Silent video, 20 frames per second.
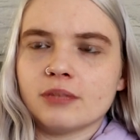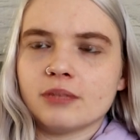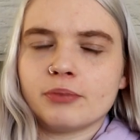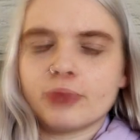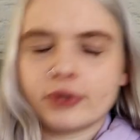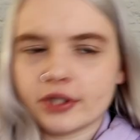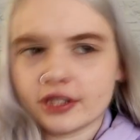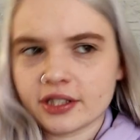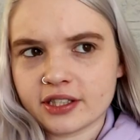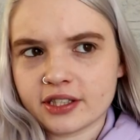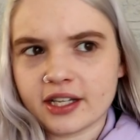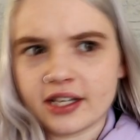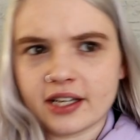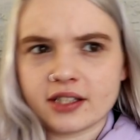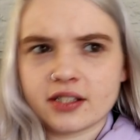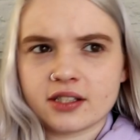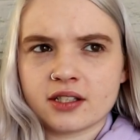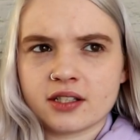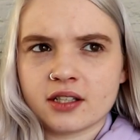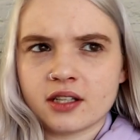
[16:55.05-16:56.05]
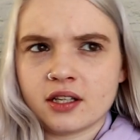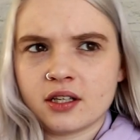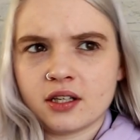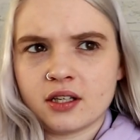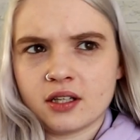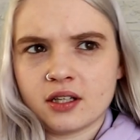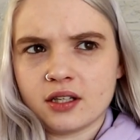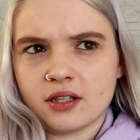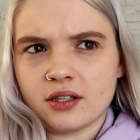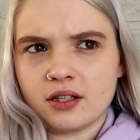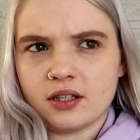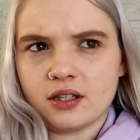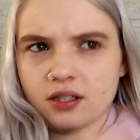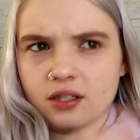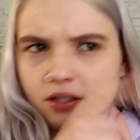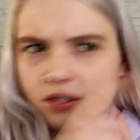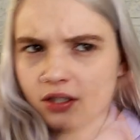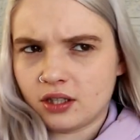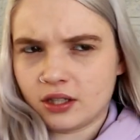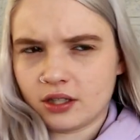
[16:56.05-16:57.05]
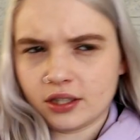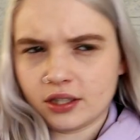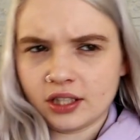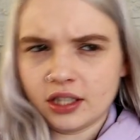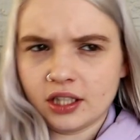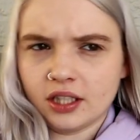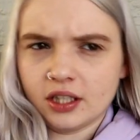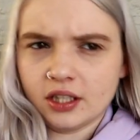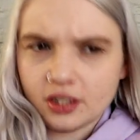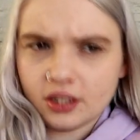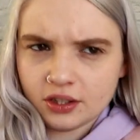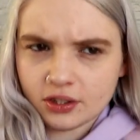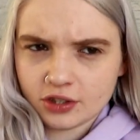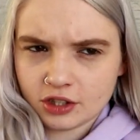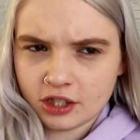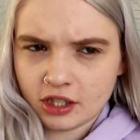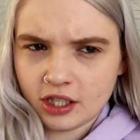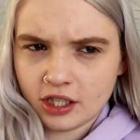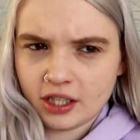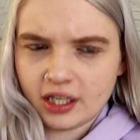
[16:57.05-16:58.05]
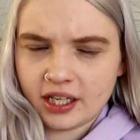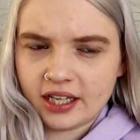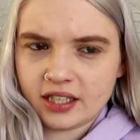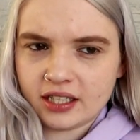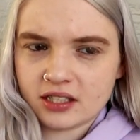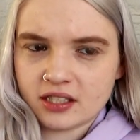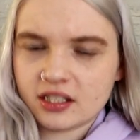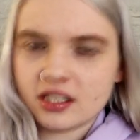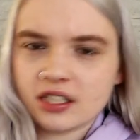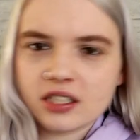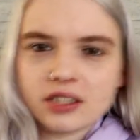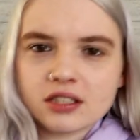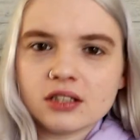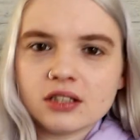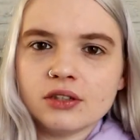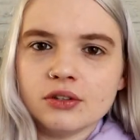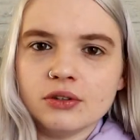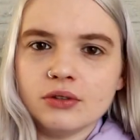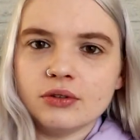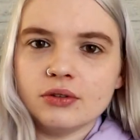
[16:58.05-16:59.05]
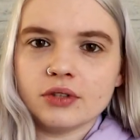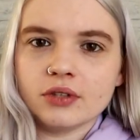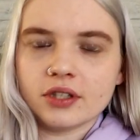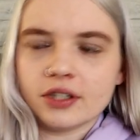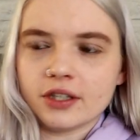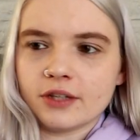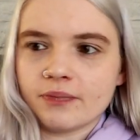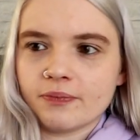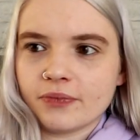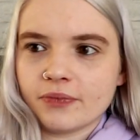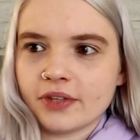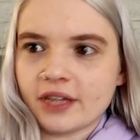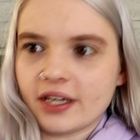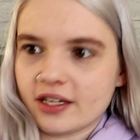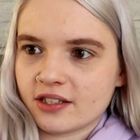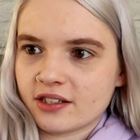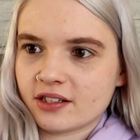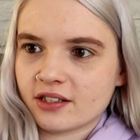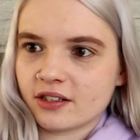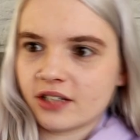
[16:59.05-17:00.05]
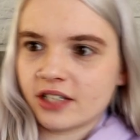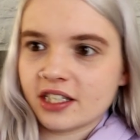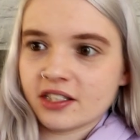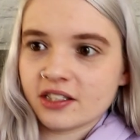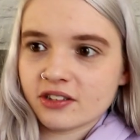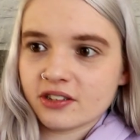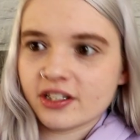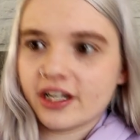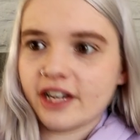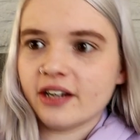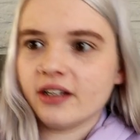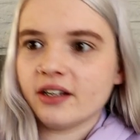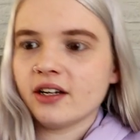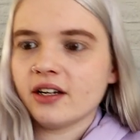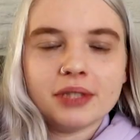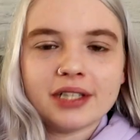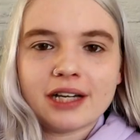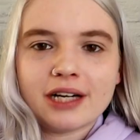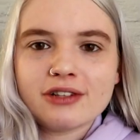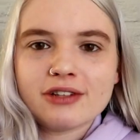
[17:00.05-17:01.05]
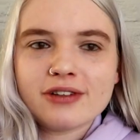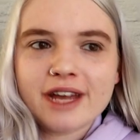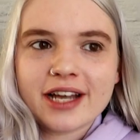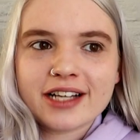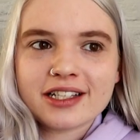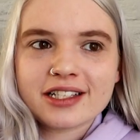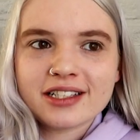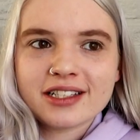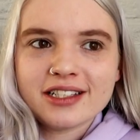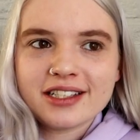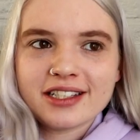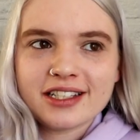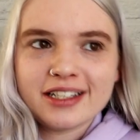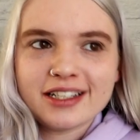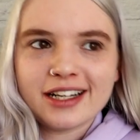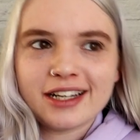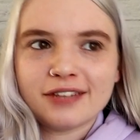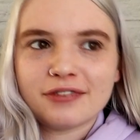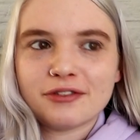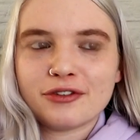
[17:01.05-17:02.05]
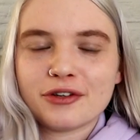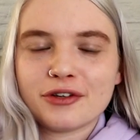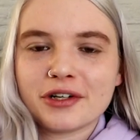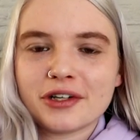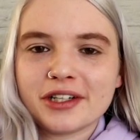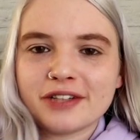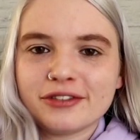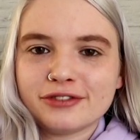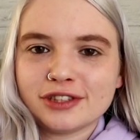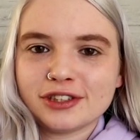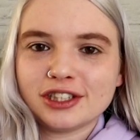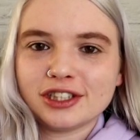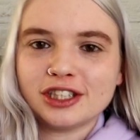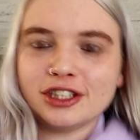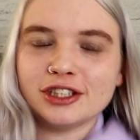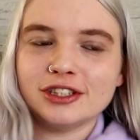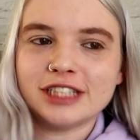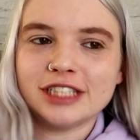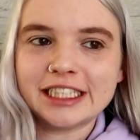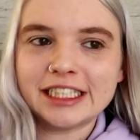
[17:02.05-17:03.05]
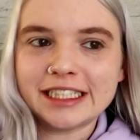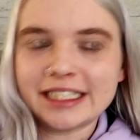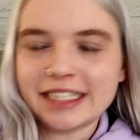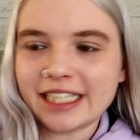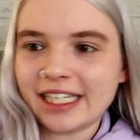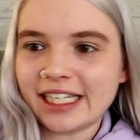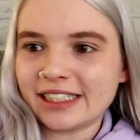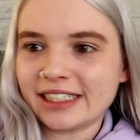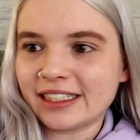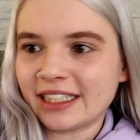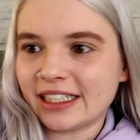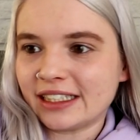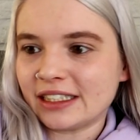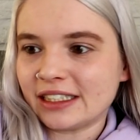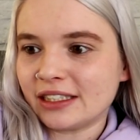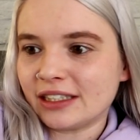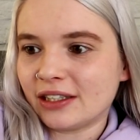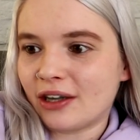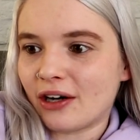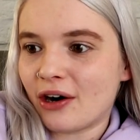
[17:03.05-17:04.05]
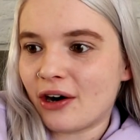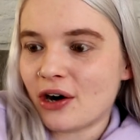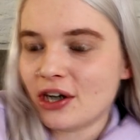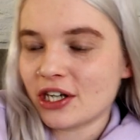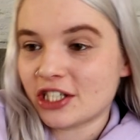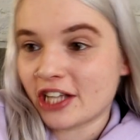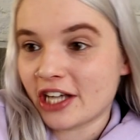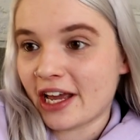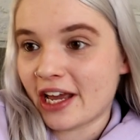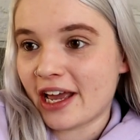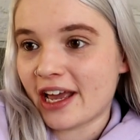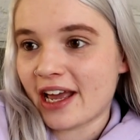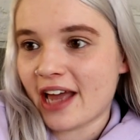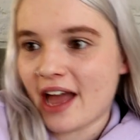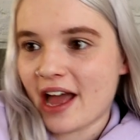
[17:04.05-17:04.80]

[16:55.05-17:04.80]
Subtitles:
Princess, Connie, Eugene, and Ezekiel who, snuck into there. But now to actually see that for Judith and RJ